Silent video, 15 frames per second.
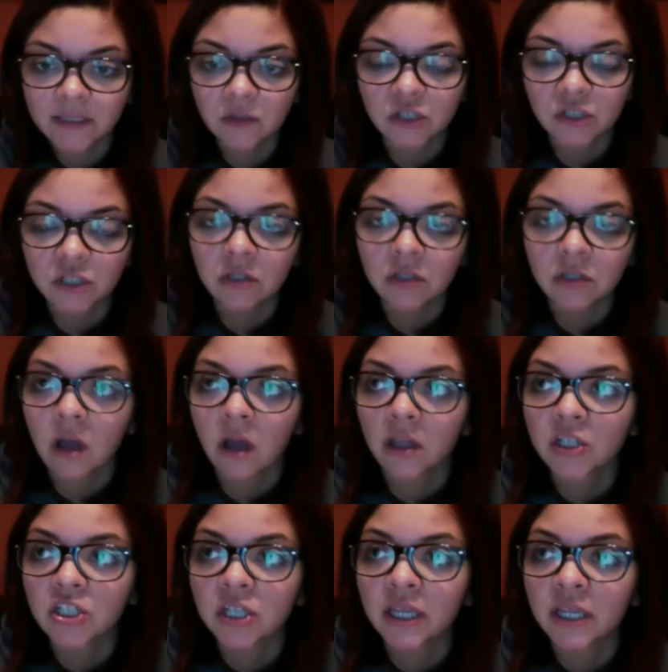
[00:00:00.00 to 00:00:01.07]
you should
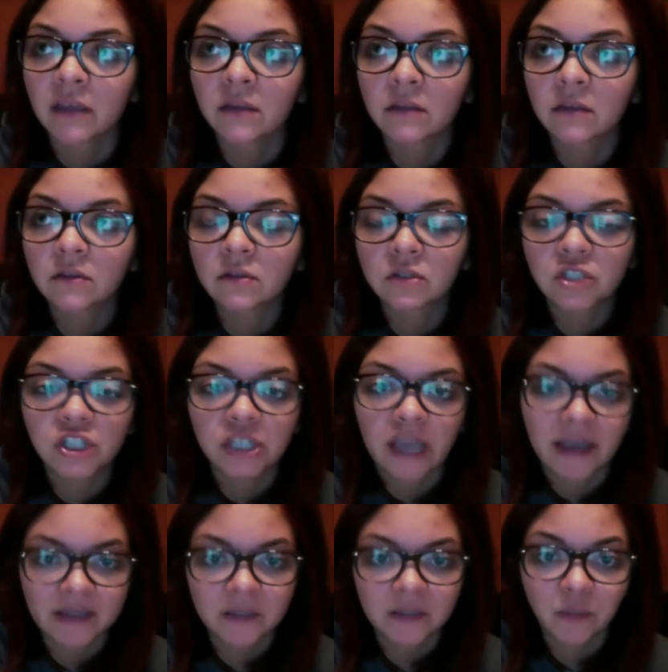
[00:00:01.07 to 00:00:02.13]
acknowledge like she
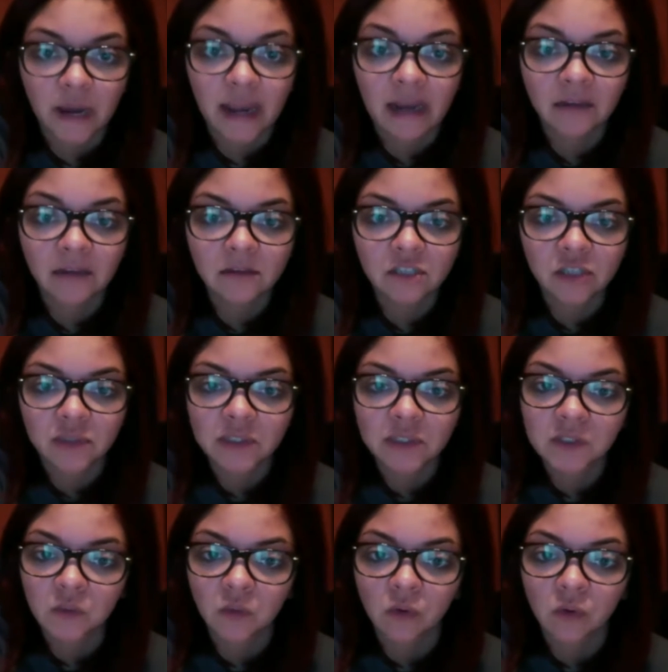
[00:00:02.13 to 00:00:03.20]
has a brain, she went to
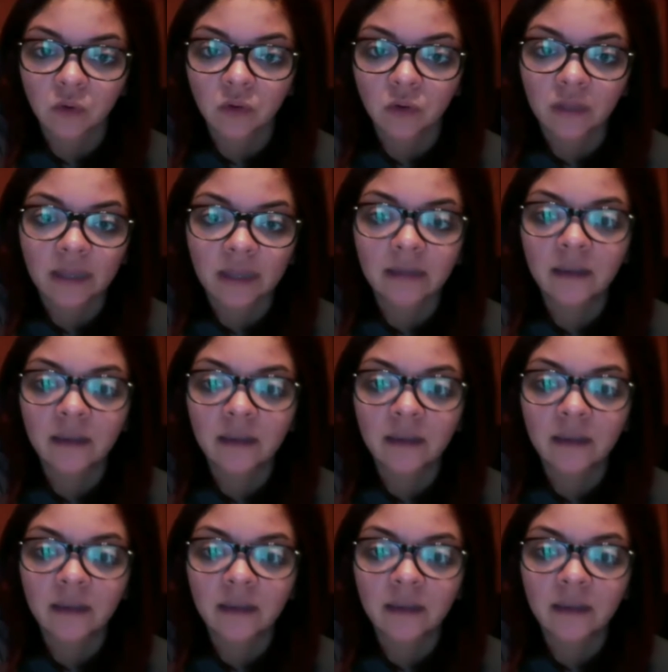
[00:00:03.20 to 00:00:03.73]
school, like